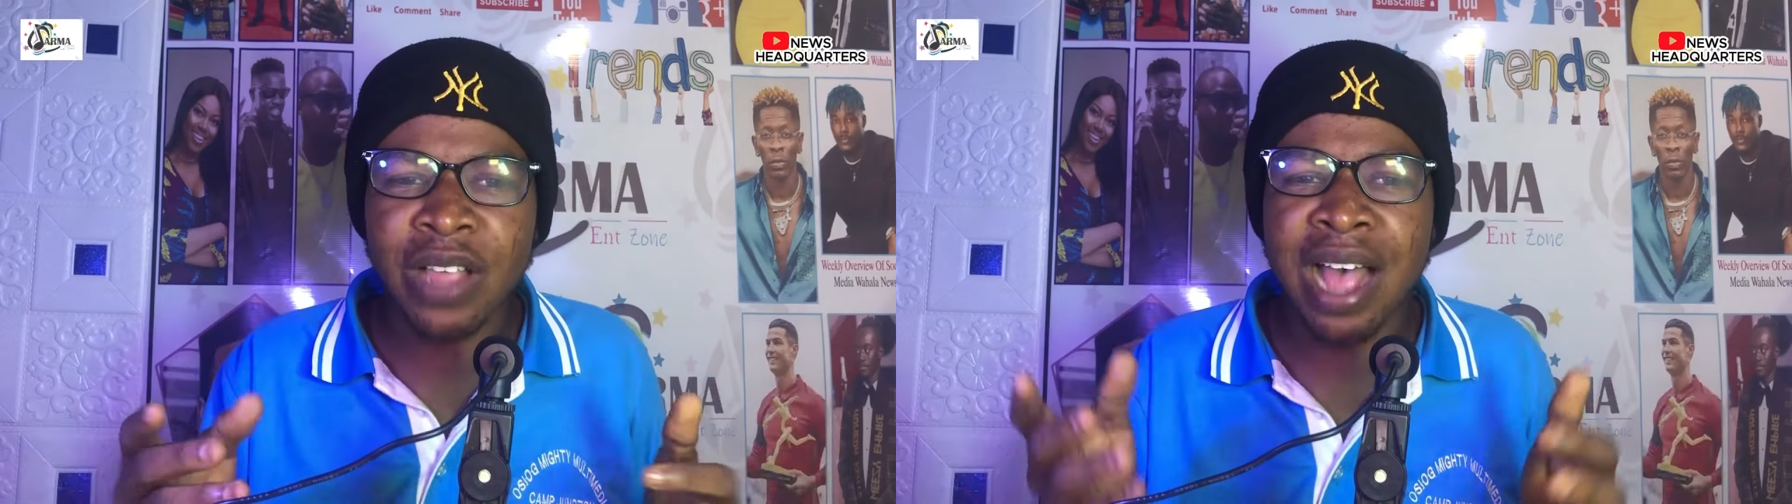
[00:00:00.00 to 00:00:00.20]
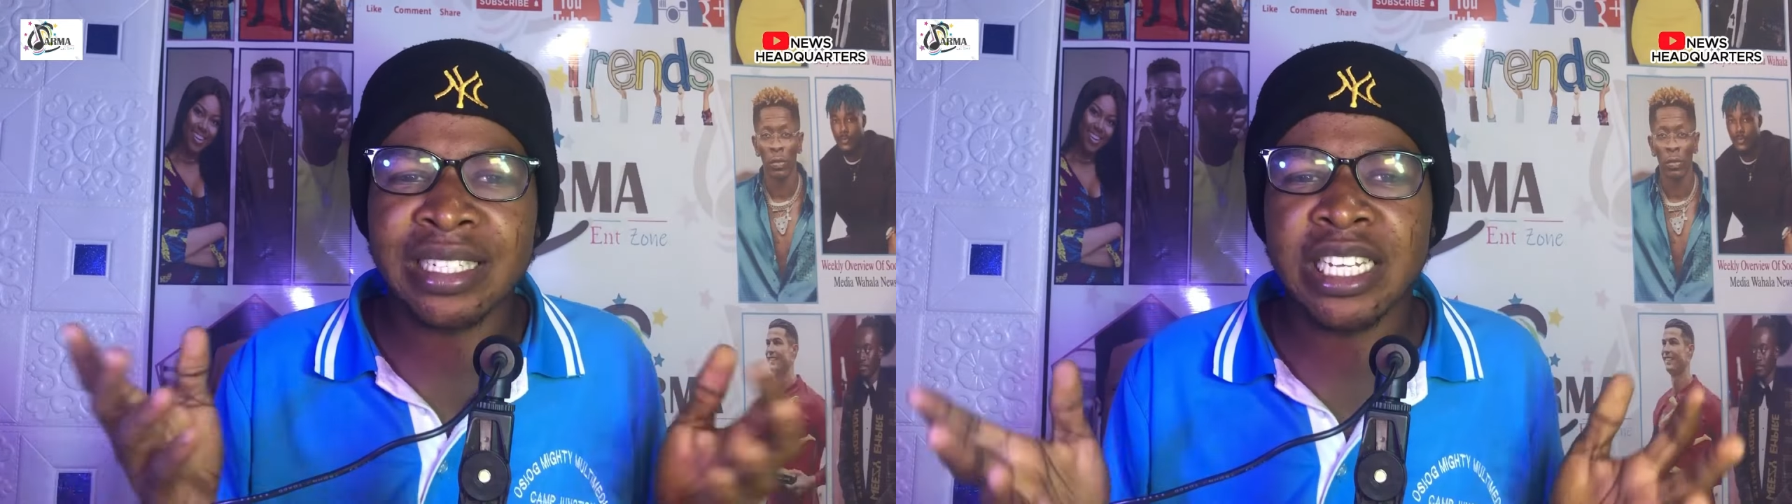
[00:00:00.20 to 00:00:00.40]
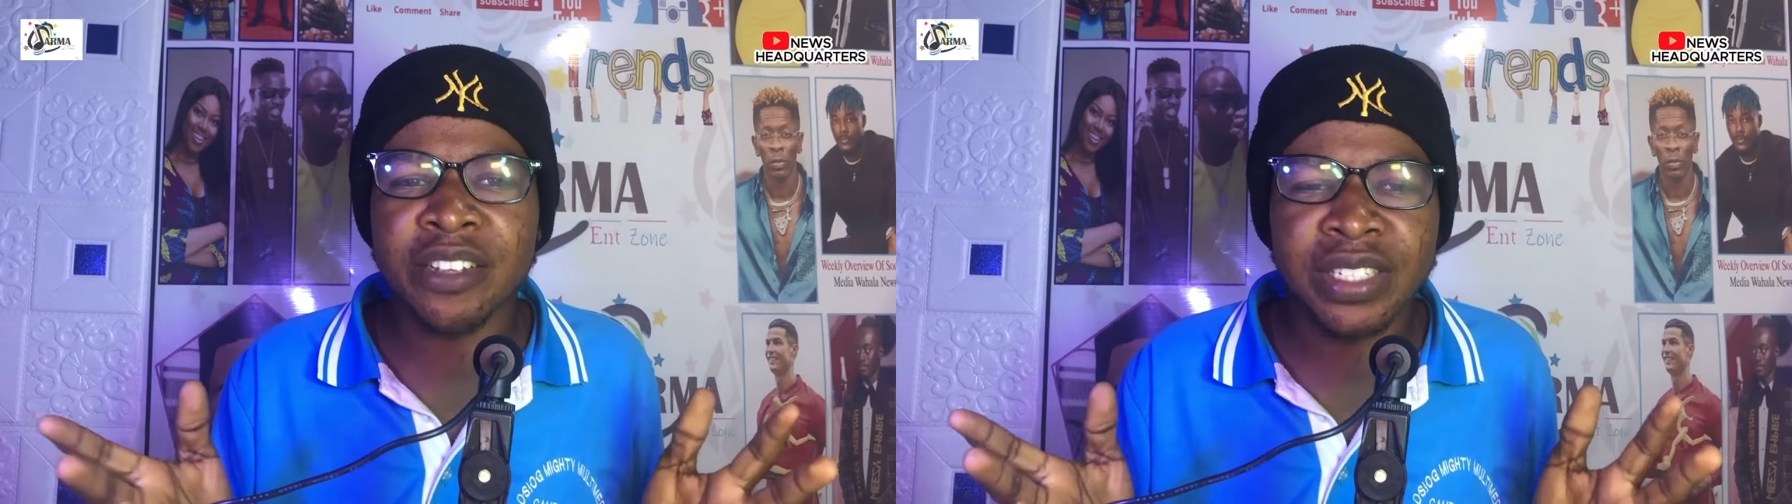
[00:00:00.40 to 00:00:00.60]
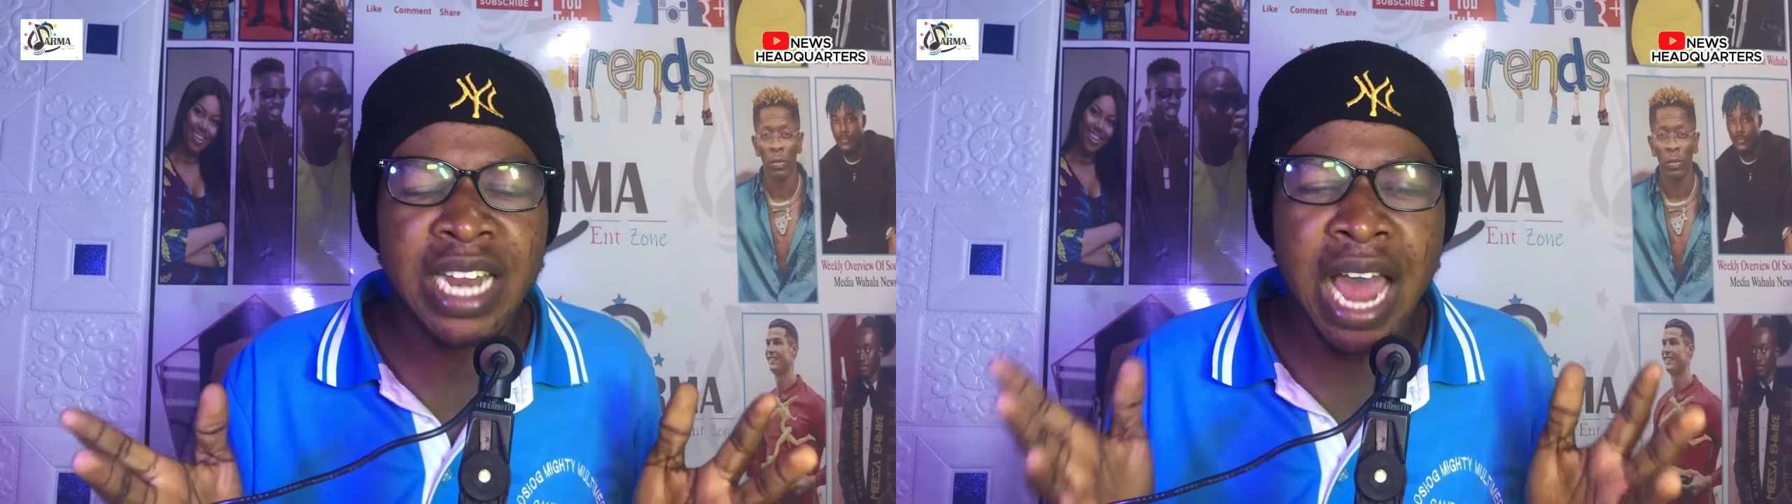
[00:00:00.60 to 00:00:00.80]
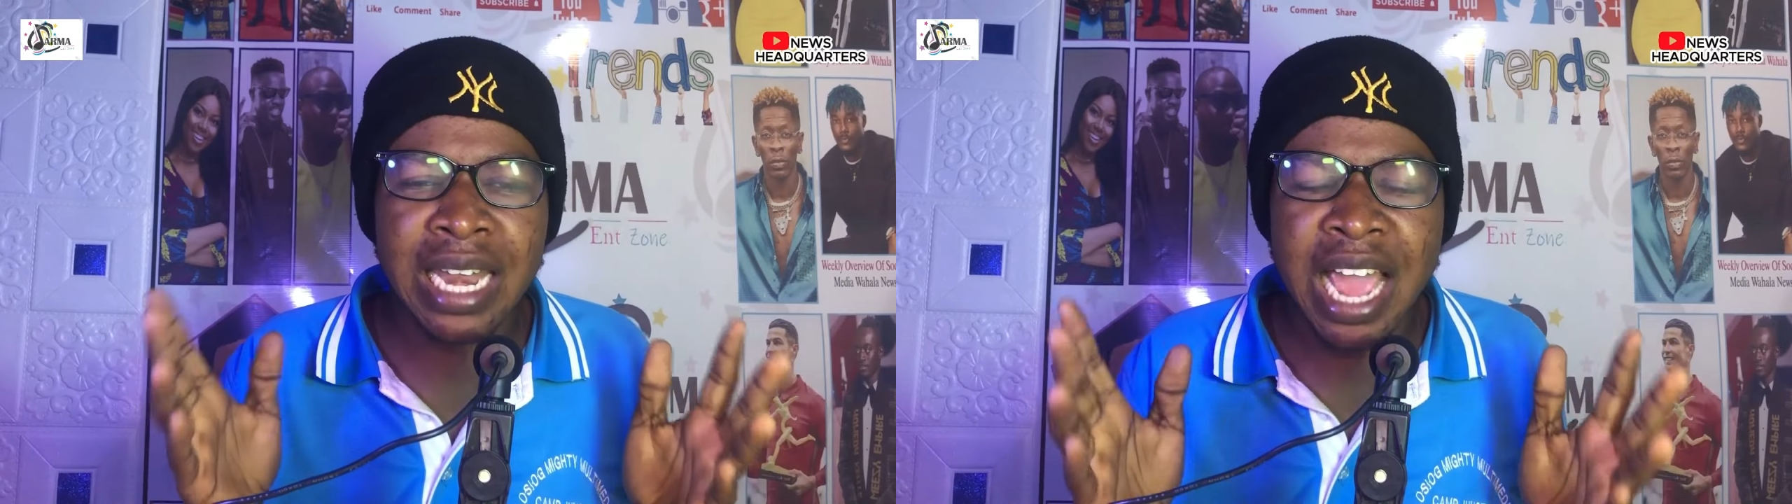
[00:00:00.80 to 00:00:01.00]
ourselves and
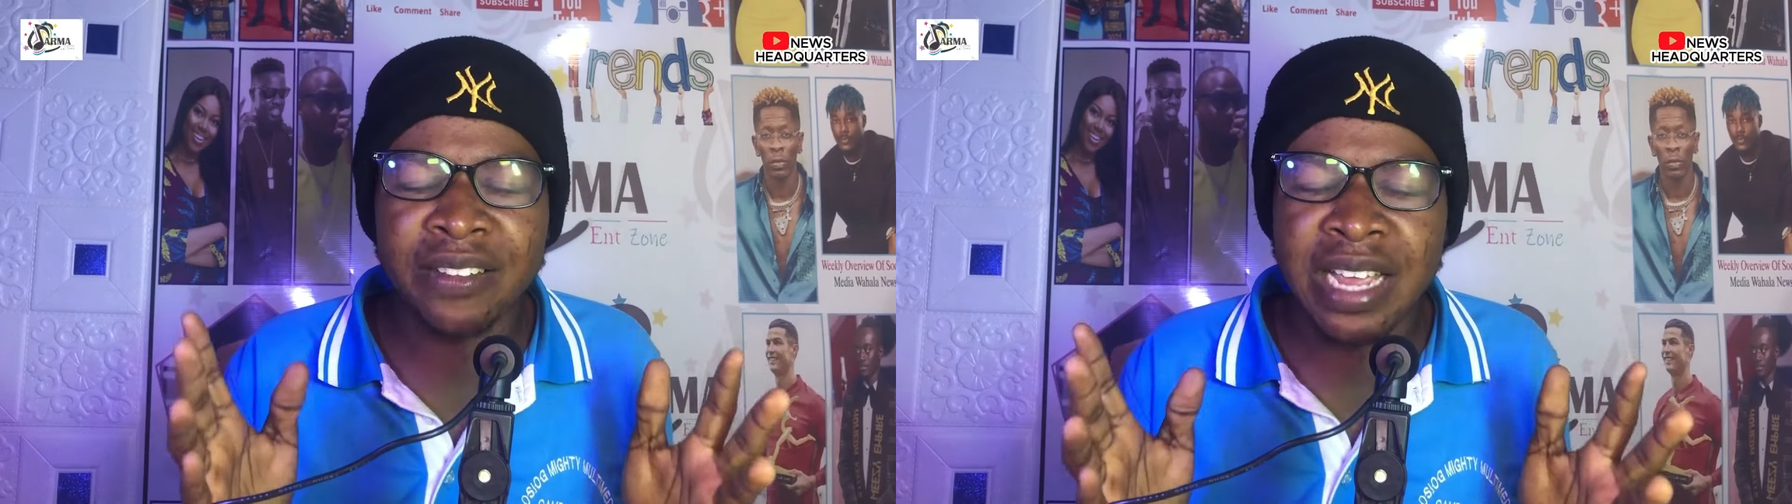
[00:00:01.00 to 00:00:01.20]
our lives